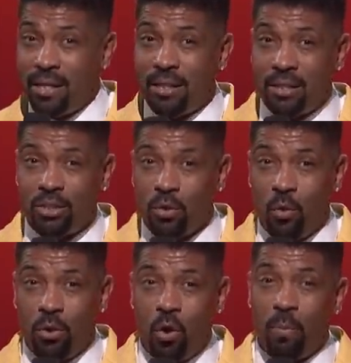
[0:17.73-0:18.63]
get this
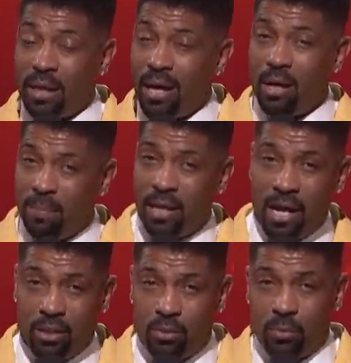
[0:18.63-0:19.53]
going on, but I gotta be
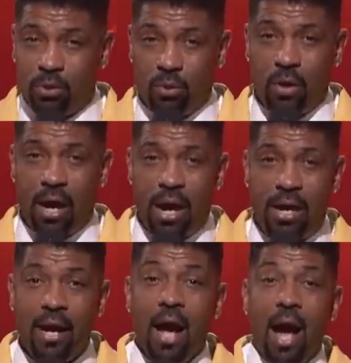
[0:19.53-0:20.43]
honest with you, all right?